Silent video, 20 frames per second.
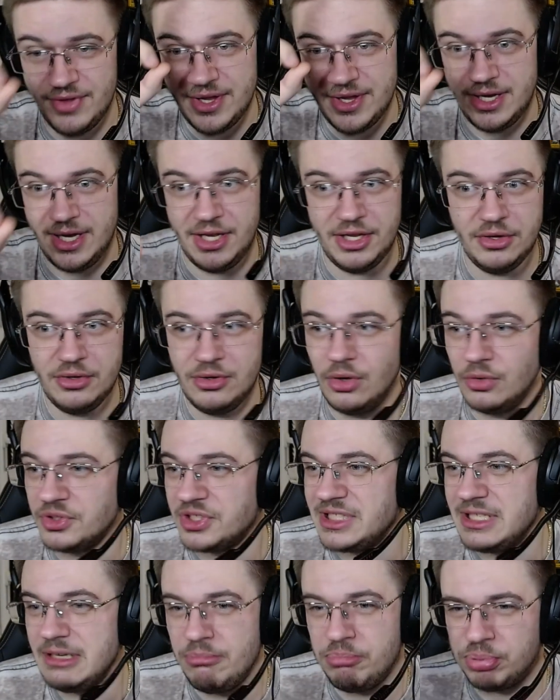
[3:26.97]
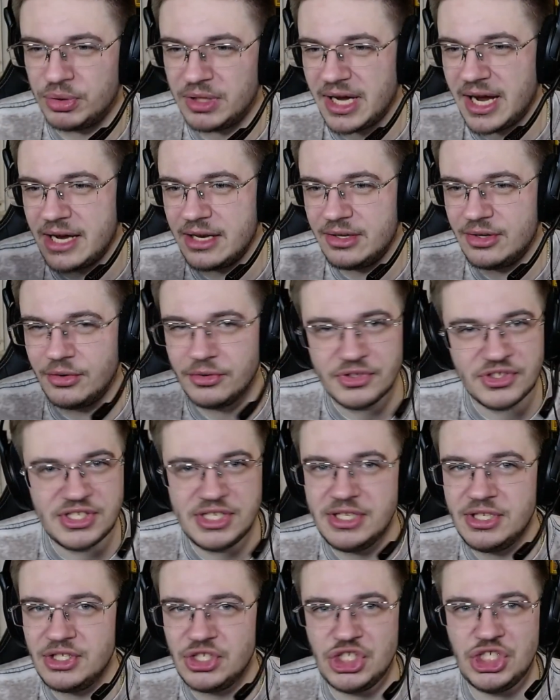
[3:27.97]
And you don't see blood, don't
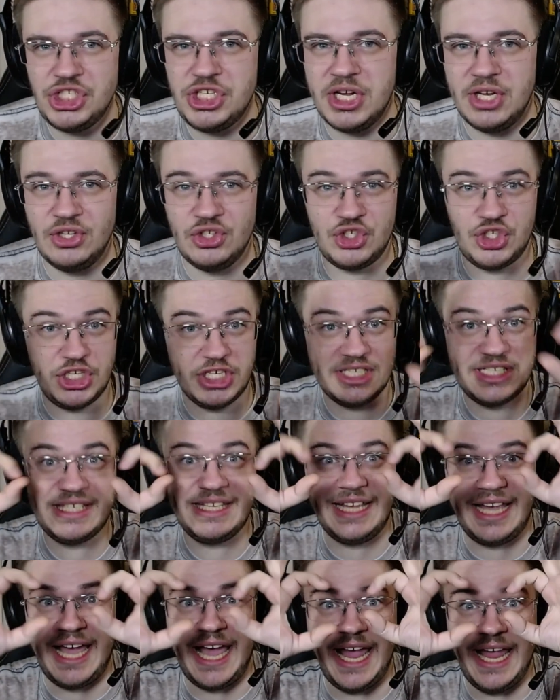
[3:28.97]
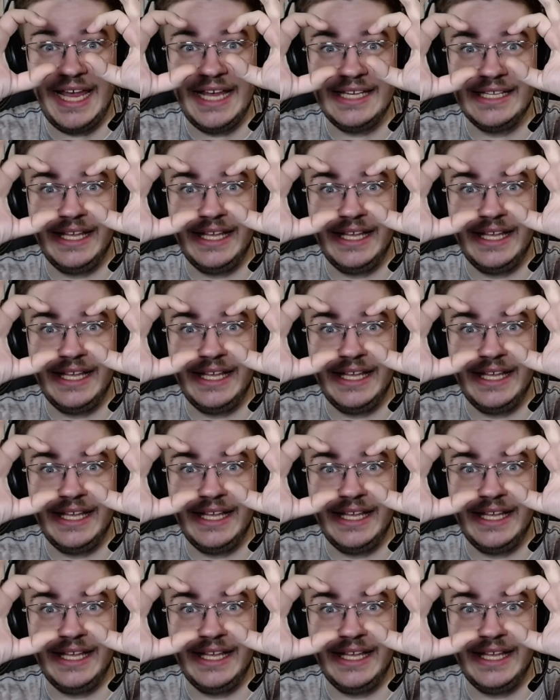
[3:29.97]
see shit, just eyes.